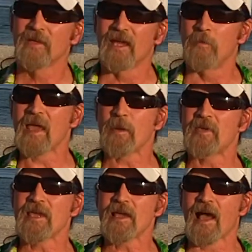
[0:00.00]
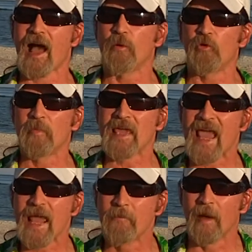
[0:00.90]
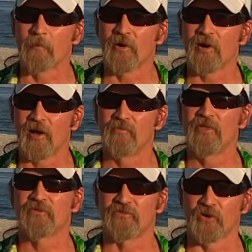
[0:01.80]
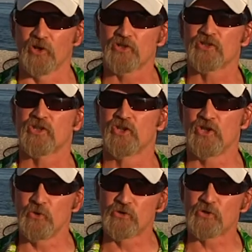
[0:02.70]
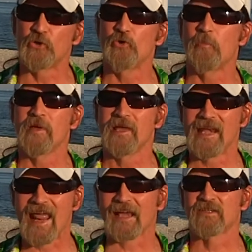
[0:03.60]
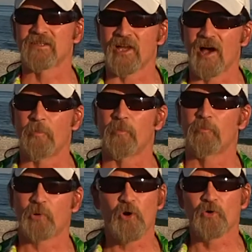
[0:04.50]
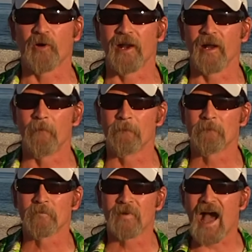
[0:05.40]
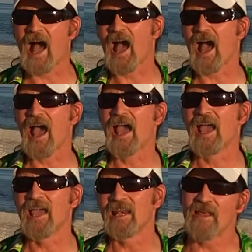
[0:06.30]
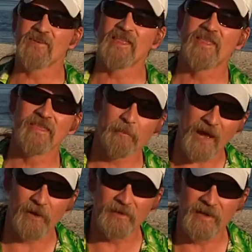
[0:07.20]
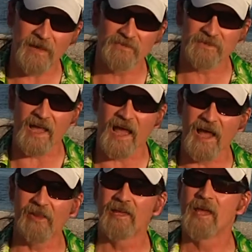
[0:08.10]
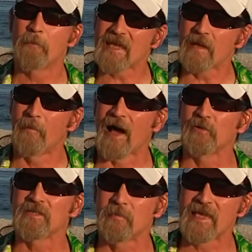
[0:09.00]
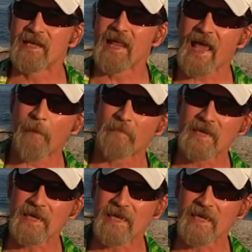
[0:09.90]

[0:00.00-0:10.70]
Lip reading: And maybe I will be a member of the first YouTube NextUp program. I, living the pirate lifestyle, be about being happy.